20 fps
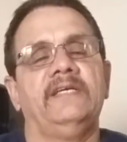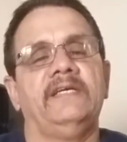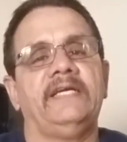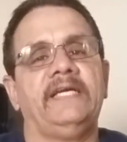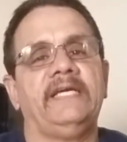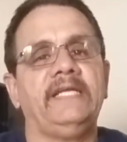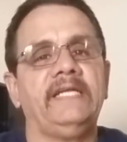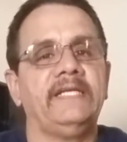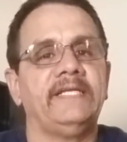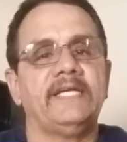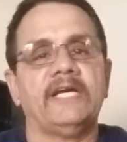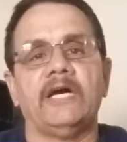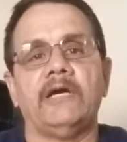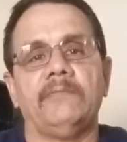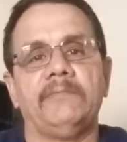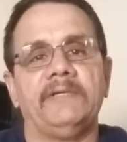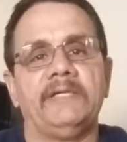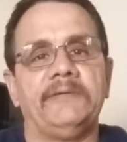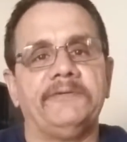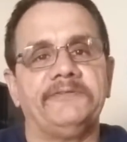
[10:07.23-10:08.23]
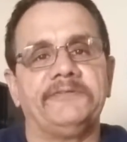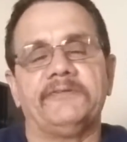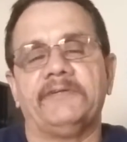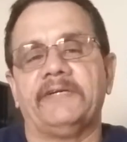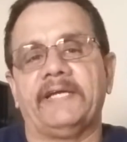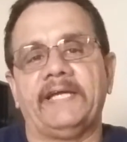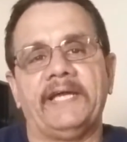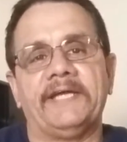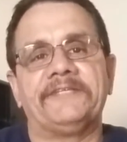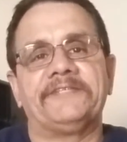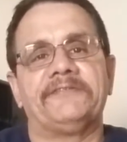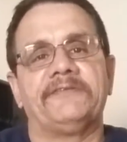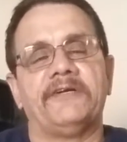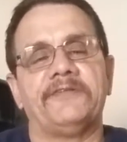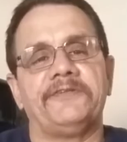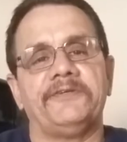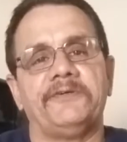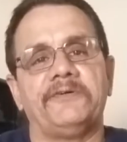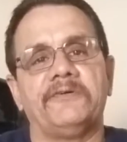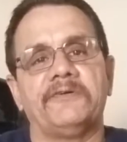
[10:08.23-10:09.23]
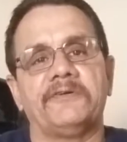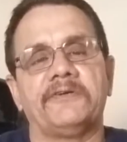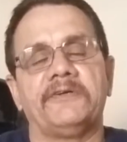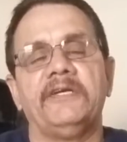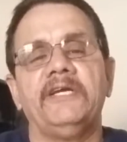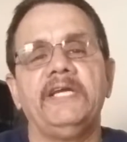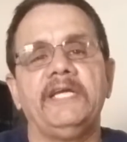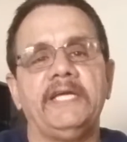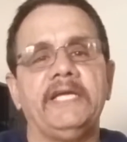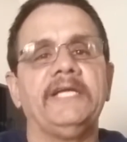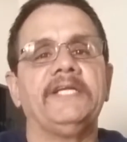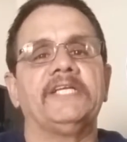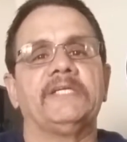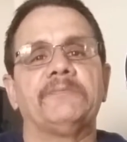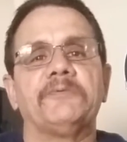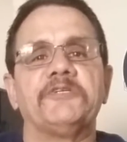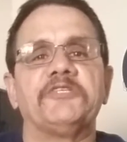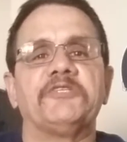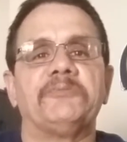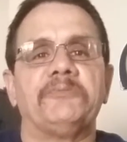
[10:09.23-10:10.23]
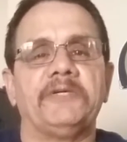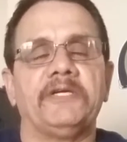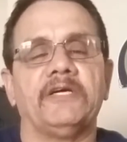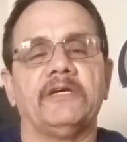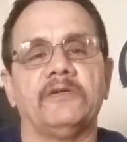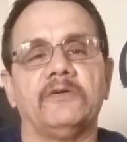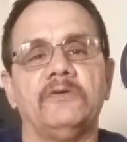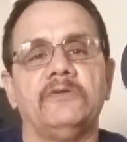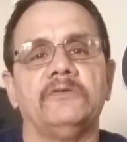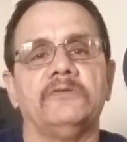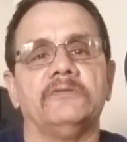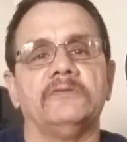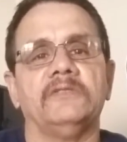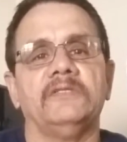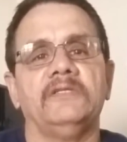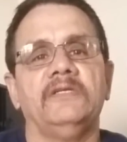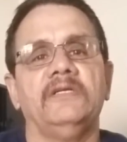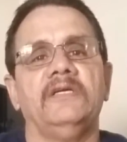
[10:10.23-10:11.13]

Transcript: He didn't tell me he was going to cancel out the order. He just puts me on hold.